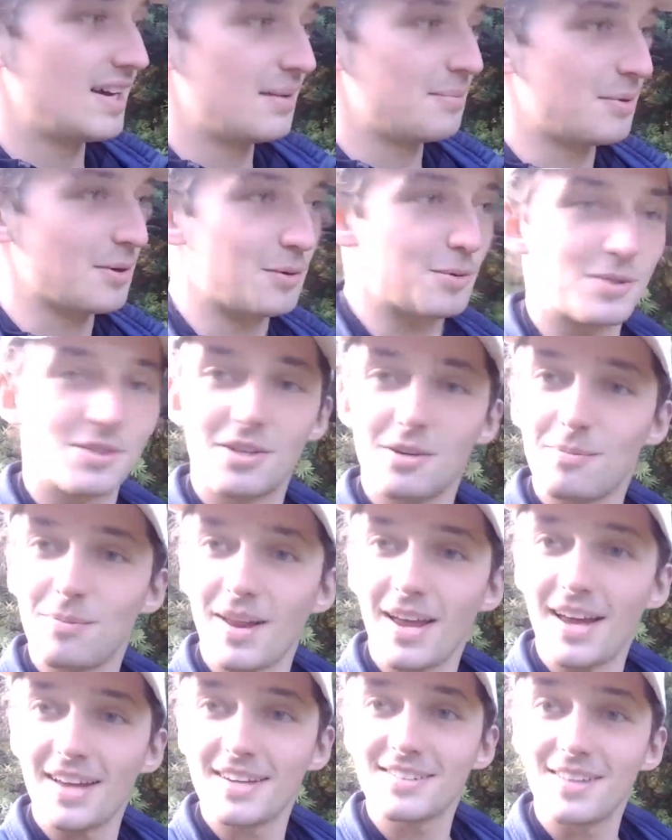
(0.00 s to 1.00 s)
But also
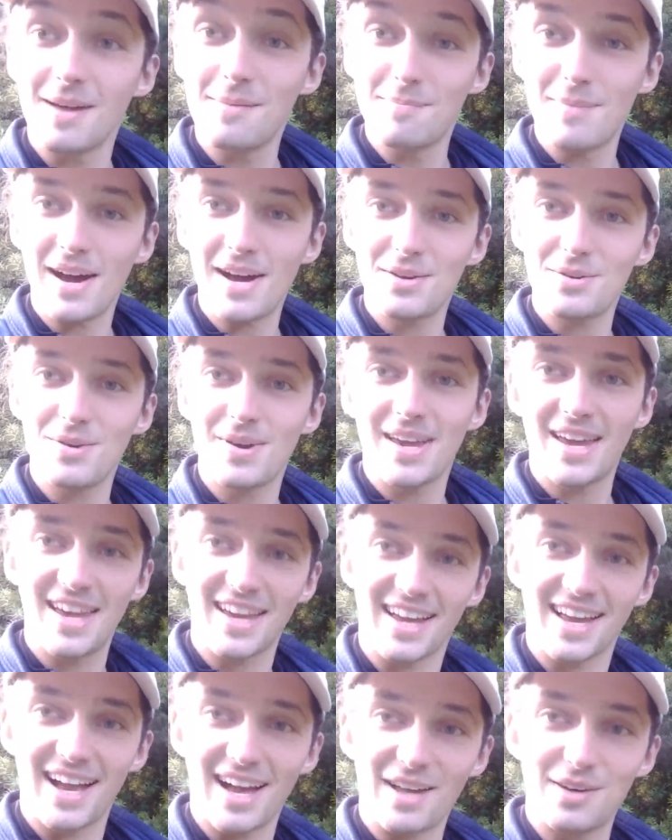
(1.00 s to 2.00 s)
plants like manuka
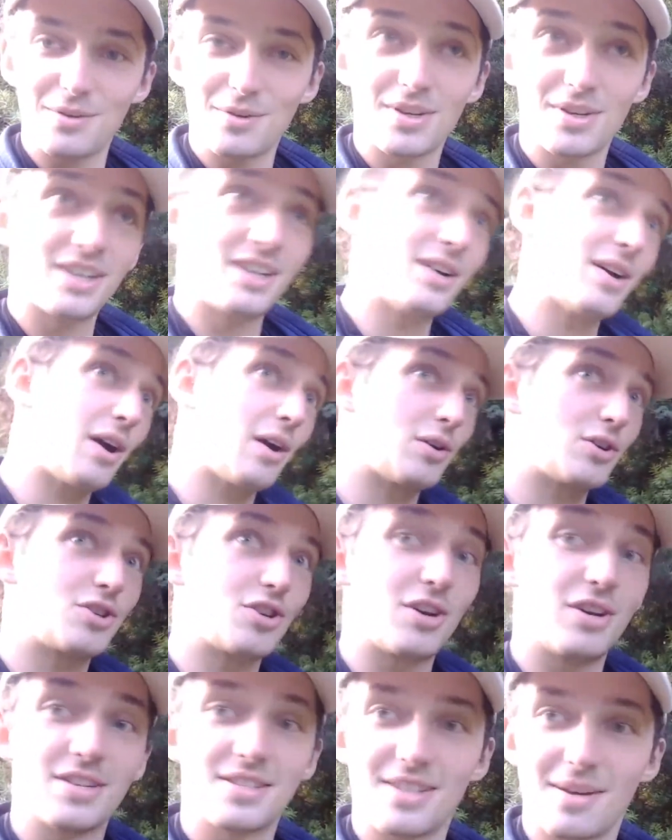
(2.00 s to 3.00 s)
and kanuka, I'll show
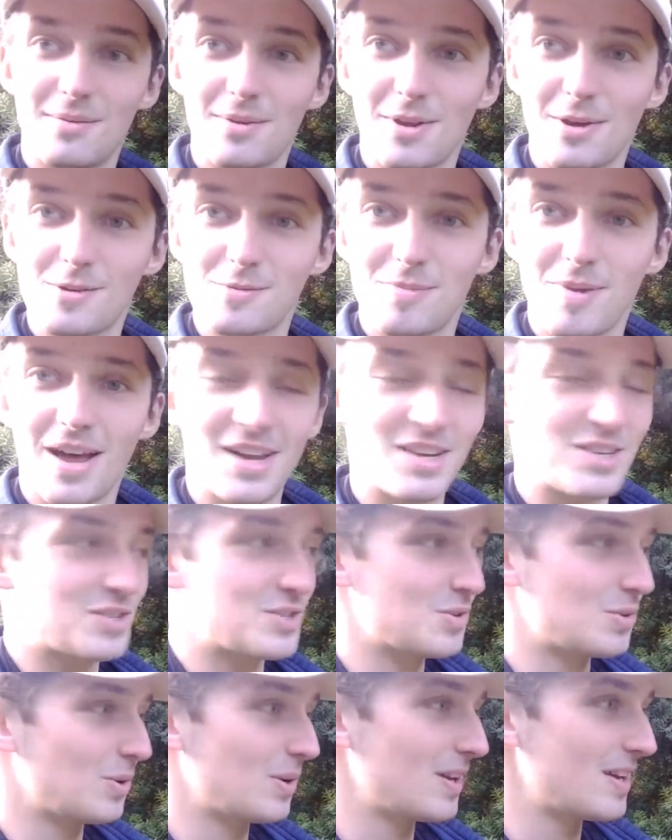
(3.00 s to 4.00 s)
you some of those plants
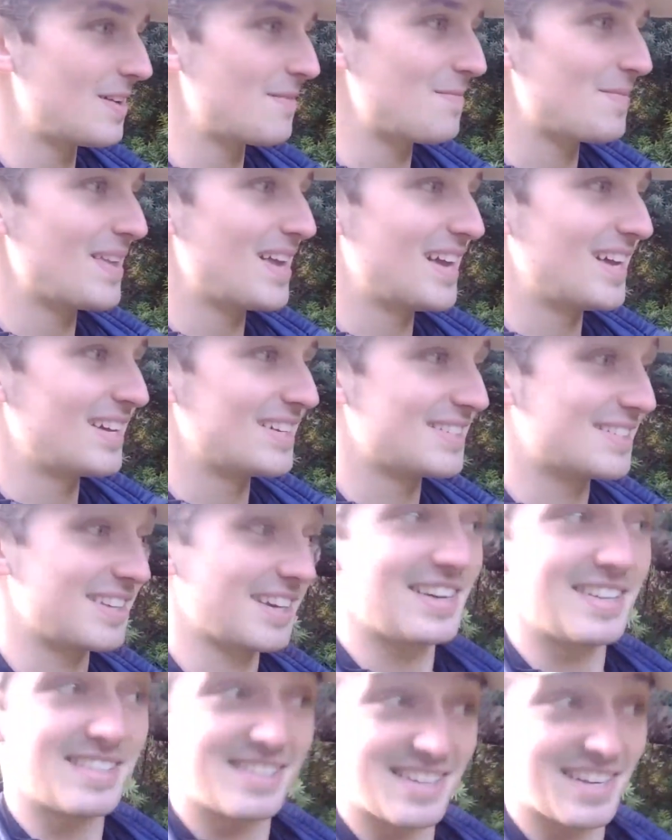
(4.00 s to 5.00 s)
shortly.
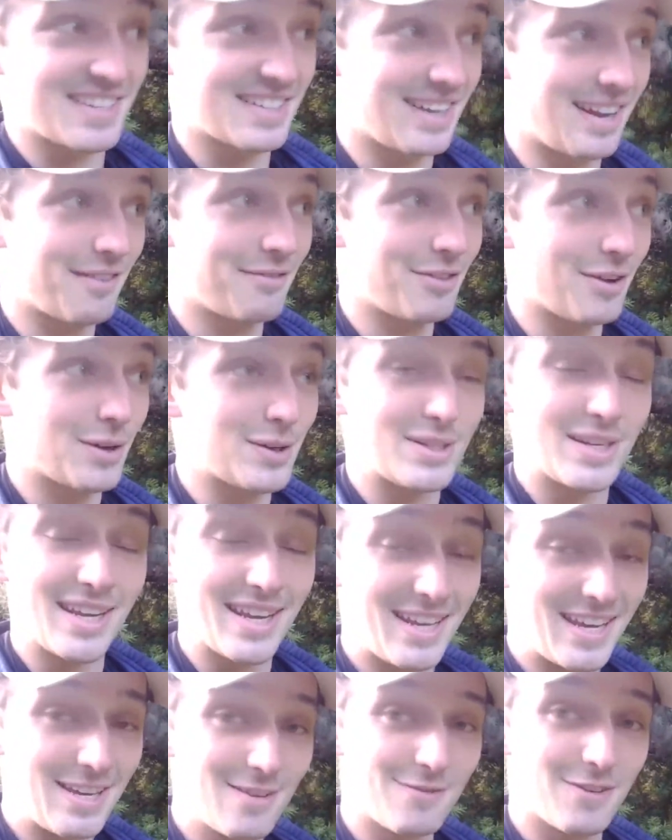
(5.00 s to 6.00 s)
Stick insects love those, and
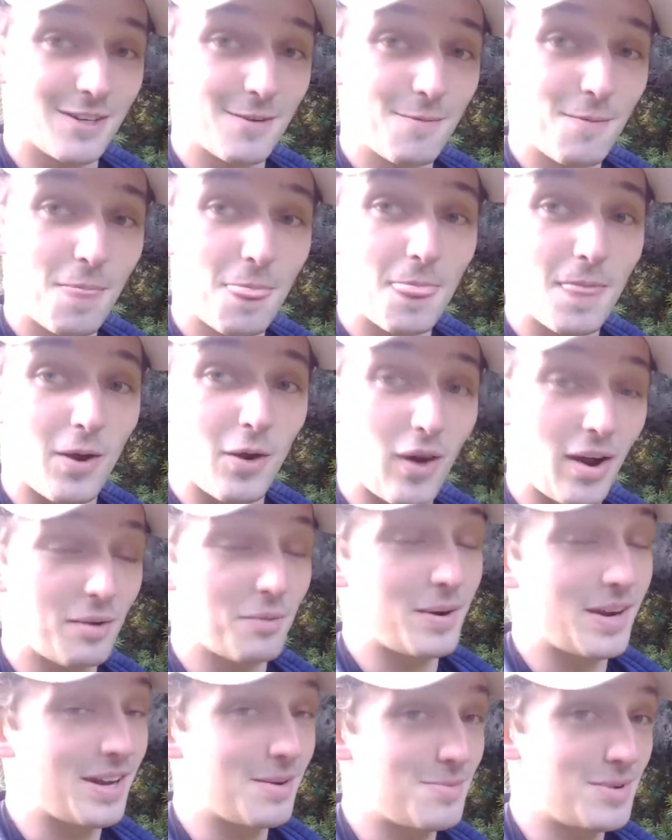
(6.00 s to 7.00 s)
even, I
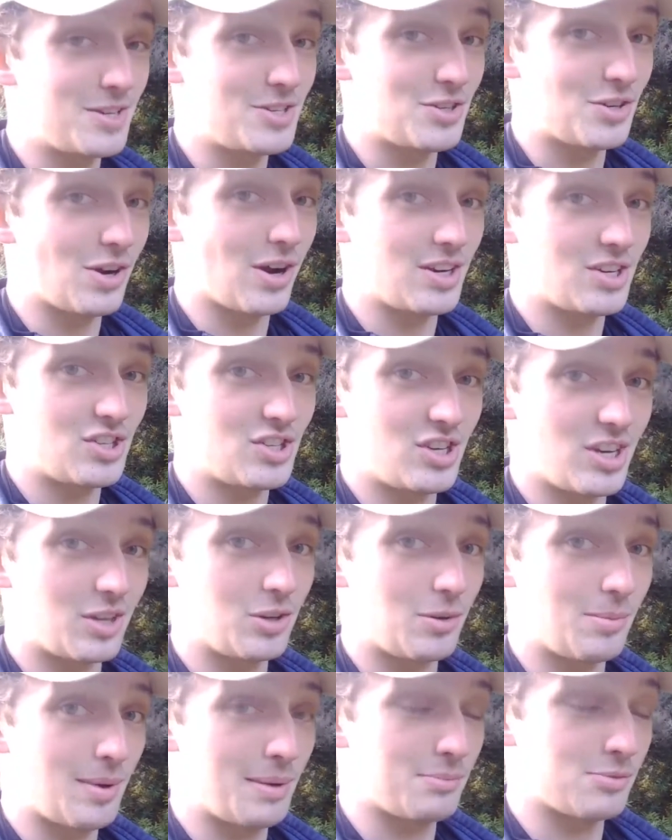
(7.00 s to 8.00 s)
recommend you guys check
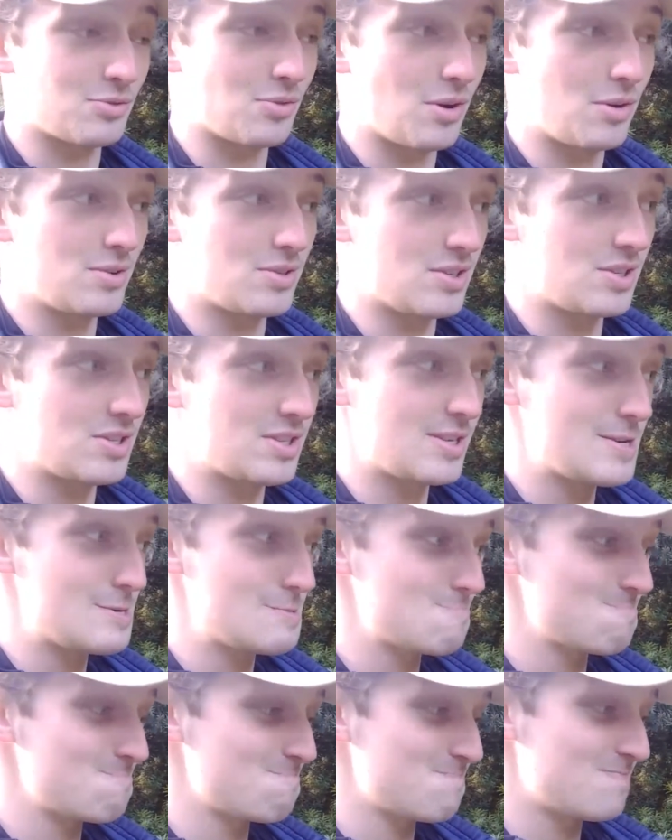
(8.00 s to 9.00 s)
your mum's roses,
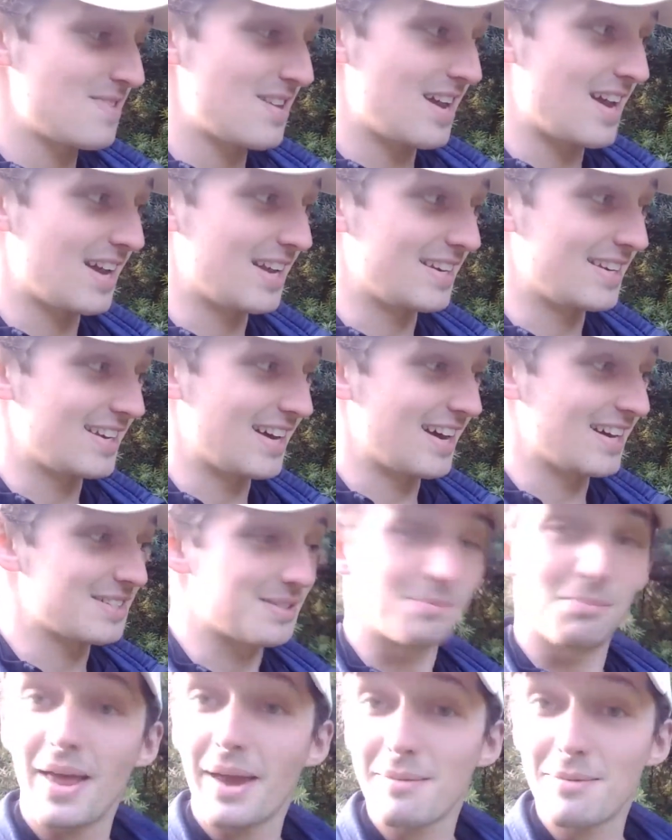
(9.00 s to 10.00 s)
and
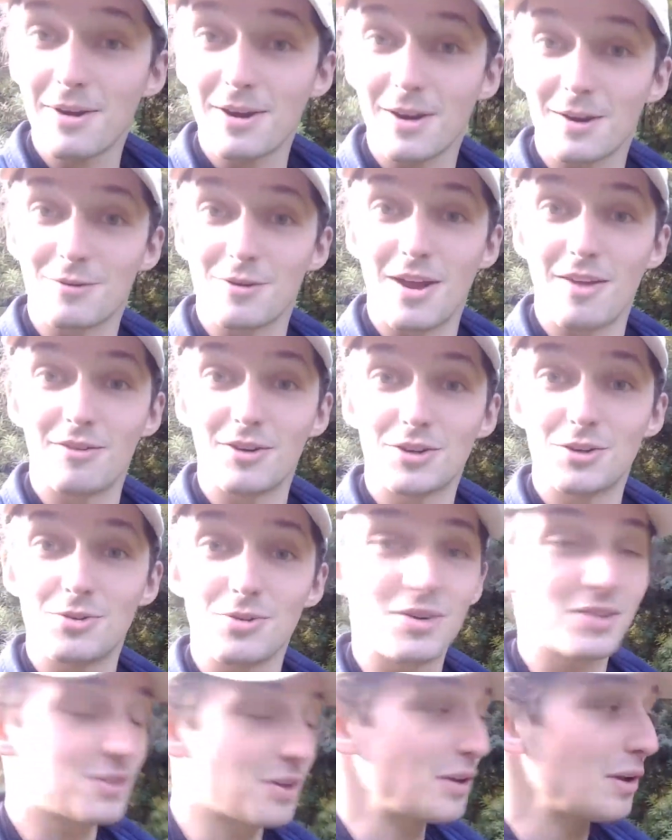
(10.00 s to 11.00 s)
some blackberry if you have it too,
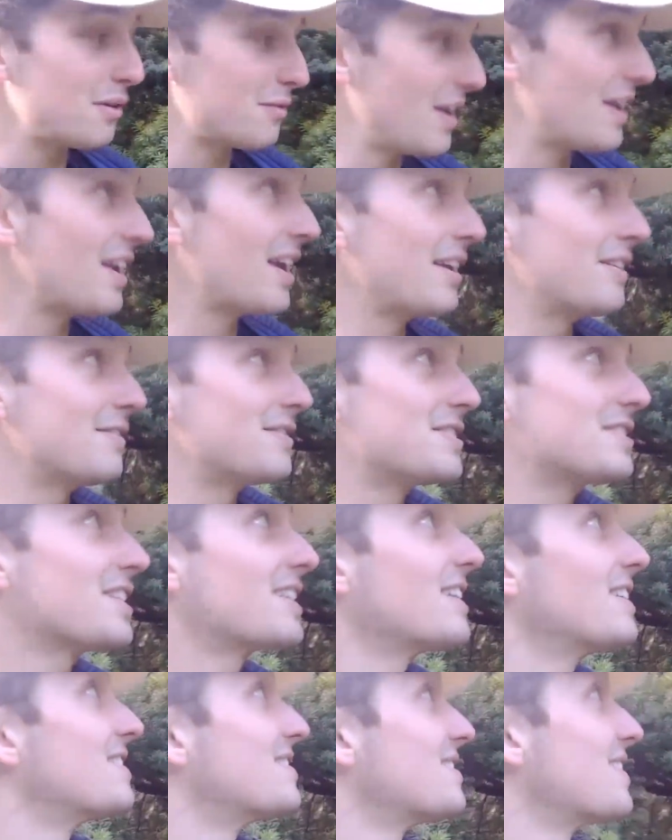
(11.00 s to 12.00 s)
because a lot of our native
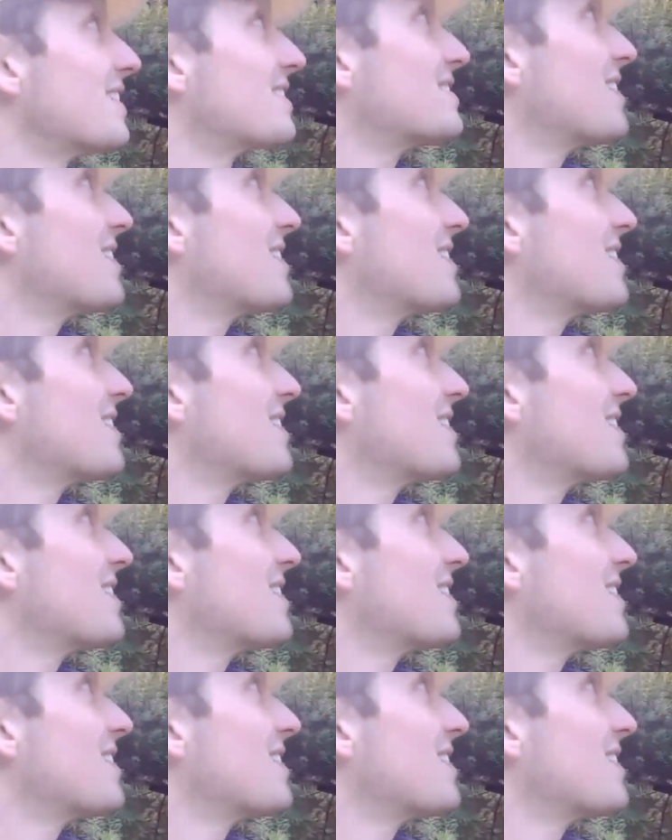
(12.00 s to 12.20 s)
stick insects